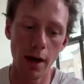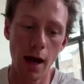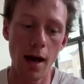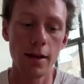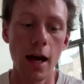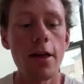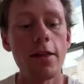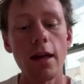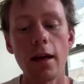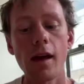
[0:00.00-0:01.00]
I
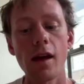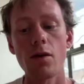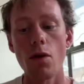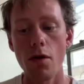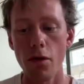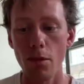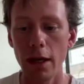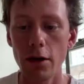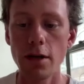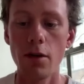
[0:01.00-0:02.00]
think in order for
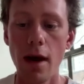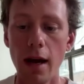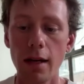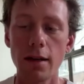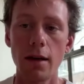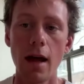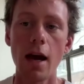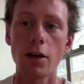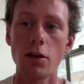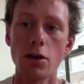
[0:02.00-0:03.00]
me to direct an
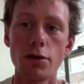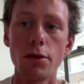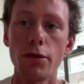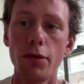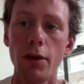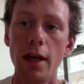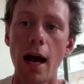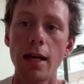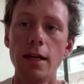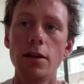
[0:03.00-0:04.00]
actor truthfully,
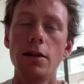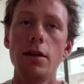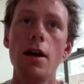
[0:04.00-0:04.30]
I need